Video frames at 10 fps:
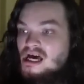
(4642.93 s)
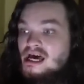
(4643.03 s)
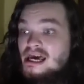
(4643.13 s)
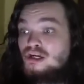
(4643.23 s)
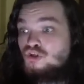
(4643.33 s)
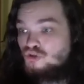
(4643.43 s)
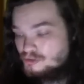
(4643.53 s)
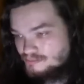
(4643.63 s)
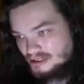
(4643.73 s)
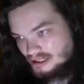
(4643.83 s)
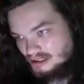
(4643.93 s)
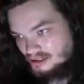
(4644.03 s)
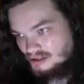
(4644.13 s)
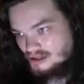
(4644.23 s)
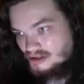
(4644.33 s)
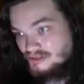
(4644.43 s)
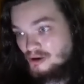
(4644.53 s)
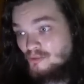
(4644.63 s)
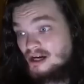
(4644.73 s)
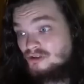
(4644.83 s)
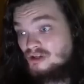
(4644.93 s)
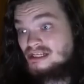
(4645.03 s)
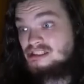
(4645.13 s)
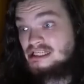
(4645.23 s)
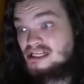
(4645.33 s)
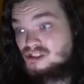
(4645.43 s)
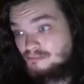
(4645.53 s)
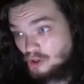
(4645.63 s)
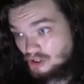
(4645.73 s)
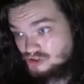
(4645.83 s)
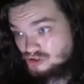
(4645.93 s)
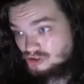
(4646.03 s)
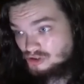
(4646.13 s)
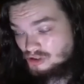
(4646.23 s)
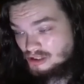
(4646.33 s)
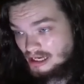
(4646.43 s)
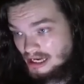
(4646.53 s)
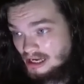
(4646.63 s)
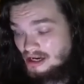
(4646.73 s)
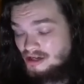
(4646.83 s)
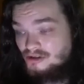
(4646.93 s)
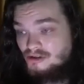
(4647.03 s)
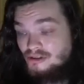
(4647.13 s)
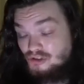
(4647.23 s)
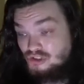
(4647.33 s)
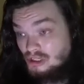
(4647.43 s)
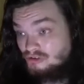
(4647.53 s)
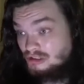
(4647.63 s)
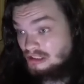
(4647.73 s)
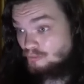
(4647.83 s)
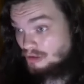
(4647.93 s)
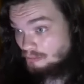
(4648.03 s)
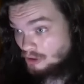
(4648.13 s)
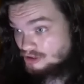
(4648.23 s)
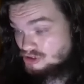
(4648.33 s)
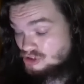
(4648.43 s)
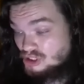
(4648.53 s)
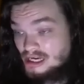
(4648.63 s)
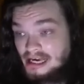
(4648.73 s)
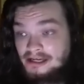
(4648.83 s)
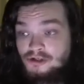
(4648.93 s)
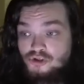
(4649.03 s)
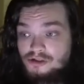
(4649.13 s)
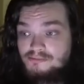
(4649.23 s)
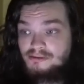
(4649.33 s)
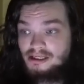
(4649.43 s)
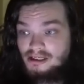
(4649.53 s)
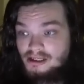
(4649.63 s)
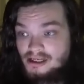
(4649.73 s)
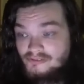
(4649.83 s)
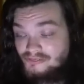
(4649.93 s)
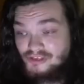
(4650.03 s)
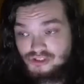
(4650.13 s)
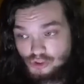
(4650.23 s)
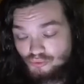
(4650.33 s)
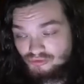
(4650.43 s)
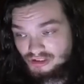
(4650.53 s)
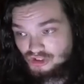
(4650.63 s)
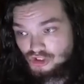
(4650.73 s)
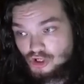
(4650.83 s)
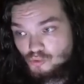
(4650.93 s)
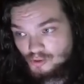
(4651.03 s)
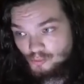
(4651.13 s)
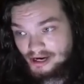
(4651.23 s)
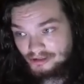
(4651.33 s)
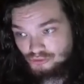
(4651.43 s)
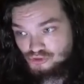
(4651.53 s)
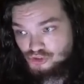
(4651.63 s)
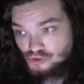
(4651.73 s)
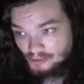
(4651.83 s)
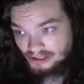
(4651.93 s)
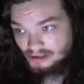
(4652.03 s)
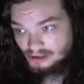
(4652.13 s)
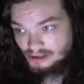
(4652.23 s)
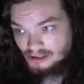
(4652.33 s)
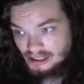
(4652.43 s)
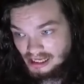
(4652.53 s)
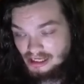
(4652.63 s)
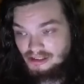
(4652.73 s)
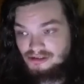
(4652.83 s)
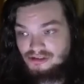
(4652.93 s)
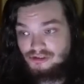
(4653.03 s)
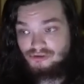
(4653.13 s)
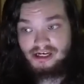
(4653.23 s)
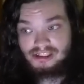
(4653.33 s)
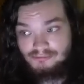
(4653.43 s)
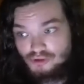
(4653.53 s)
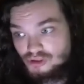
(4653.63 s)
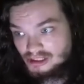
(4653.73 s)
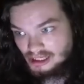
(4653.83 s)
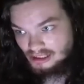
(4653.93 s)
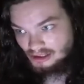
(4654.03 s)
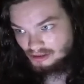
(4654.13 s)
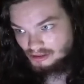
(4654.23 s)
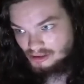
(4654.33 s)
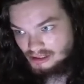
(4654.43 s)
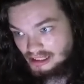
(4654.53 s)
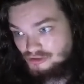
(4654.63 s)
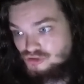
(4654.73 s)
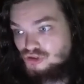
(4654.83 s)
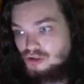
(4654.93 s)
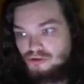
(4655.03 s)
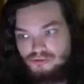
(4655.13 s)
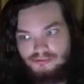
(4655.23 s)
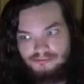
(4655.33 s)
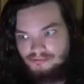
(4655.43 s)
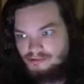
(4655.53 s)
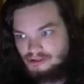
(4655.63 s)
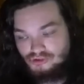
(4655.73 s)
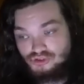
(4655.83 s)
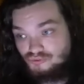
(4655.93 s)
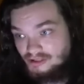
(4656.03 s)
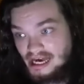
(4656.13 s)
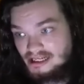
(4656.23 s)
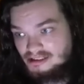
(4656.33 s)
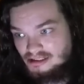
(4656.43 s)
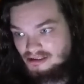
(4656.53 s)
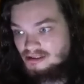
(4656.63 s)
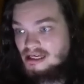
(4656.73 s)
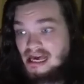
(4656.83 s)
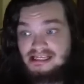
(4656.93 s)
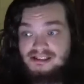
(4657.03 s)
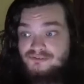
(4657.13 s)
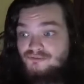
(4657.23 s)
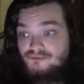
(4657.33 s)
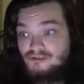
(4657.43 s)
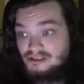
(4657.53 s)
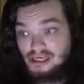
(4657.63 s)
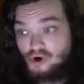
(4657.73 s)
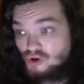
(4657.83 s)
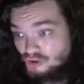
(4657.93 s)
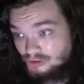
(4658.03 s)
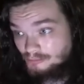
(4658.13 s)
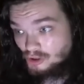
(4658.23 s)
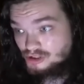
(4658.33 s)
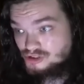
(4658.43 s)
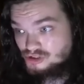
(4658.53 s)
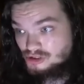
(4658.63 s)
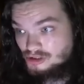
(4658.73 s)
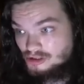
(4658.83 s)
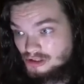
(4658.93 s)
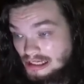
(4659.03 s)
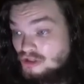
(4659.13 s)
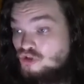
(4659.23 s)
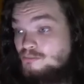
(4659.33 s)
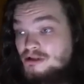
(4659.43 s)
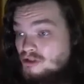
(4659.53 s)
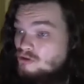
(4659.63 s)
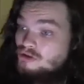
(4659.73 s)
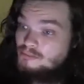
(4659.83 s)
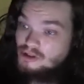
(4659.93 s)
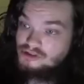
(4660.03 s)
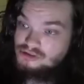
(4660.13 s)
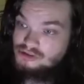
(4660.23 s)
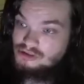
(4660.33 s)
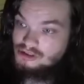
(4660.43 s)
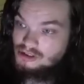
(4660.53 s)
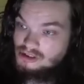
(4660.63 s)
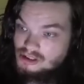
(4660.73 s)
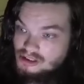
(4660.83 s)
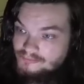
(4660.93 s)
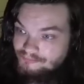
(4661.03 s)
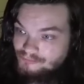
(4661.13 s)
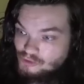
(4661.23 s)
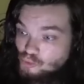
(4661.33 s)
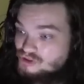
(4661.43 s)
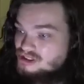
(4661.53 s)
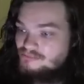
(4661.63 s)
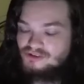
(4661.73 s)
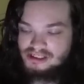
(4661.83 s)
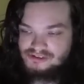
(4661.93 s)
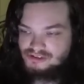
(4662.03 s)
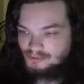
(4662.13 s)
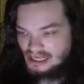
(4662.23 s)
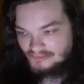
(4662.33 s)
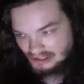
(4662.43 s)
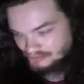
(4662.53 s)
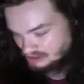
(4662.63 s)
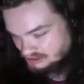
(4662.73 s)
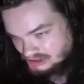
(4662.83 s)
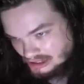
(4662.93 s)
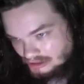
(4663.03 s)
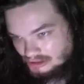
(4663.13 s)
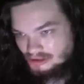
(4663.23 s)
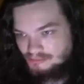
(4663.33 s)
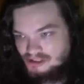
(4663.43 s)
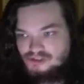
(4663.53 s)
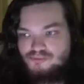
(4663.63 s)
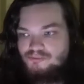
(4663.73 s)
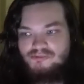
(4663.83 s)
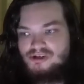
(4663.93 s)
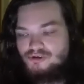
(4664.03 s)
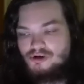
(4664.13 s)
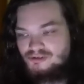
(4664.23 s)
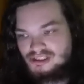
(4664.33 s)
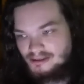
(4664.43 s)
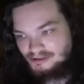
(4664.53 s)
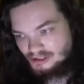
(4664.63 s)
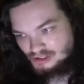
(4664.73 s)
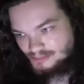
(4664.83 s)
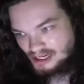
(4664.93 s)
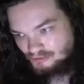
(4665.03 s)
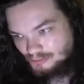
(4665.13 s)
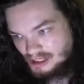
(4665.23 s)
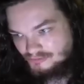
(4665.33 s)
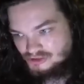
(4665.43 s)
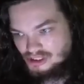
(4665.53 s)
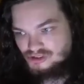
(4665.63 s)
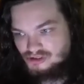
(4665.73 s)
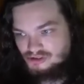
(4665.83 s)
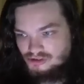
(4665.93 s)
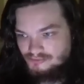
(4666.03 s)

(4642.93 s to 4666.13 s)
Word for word: It could be that Wagner has yet to march, and they're scared that they will march. It could be that they don't really know what Wagner's doing, and they're not communicating, and so they're just reacting as if they are on the march. And it could be they're on the march, um, or something else that we haven't even considered, because we don't know what's happening in these backroom conversations.